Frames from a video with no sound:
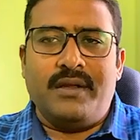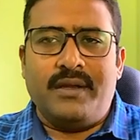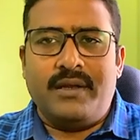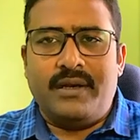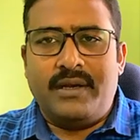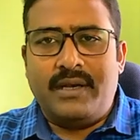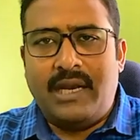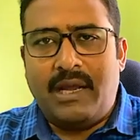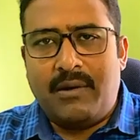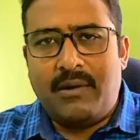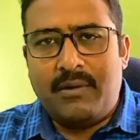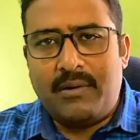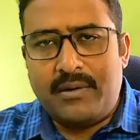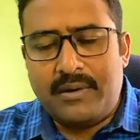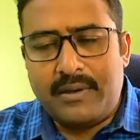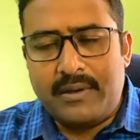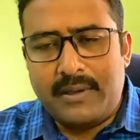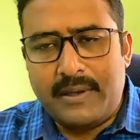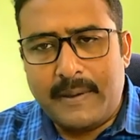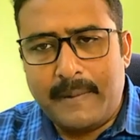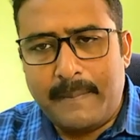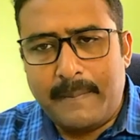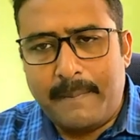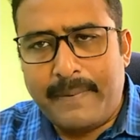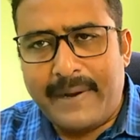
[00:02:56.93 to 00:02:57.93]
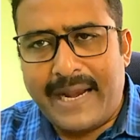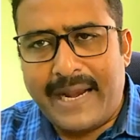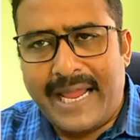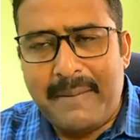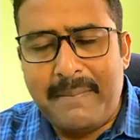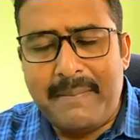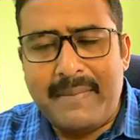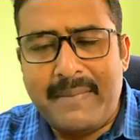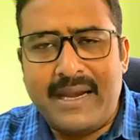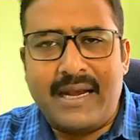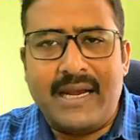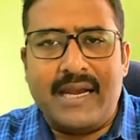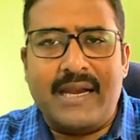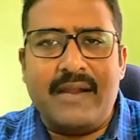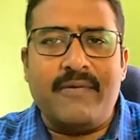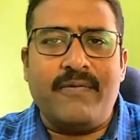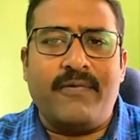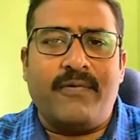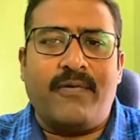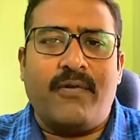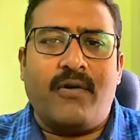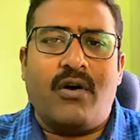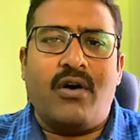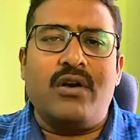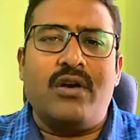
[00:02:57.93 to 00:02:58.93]
Now primarily
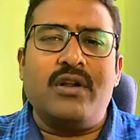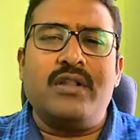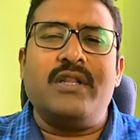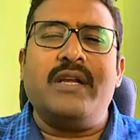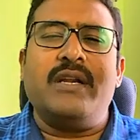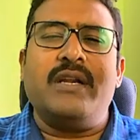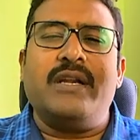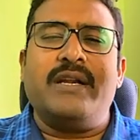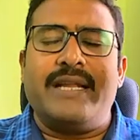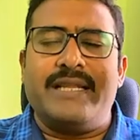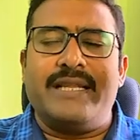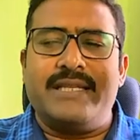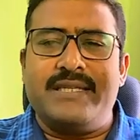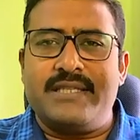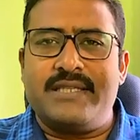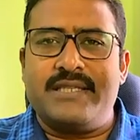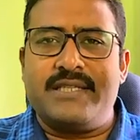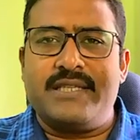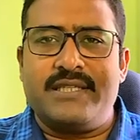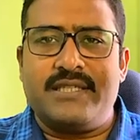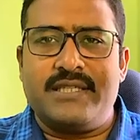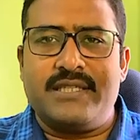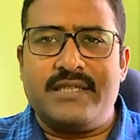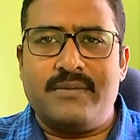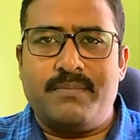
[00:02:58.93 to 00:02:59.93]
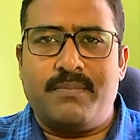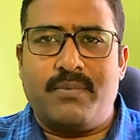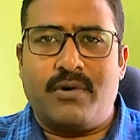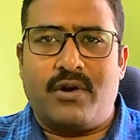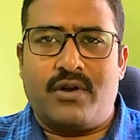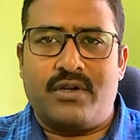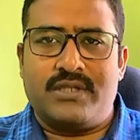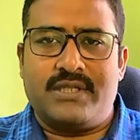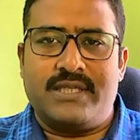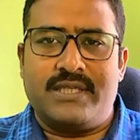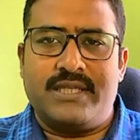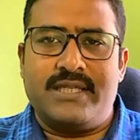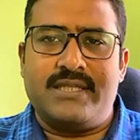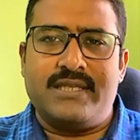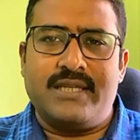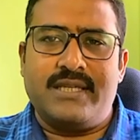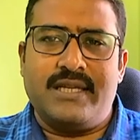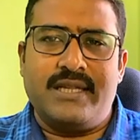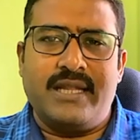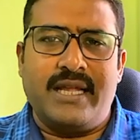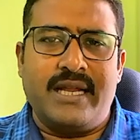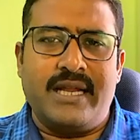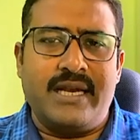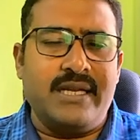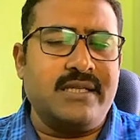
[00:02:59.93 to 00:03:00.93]
for the registration process,
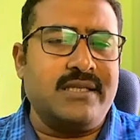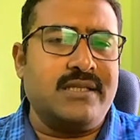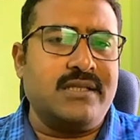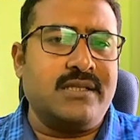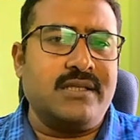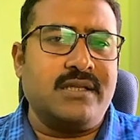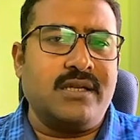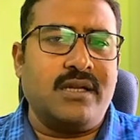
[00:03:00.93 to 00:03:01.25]
there is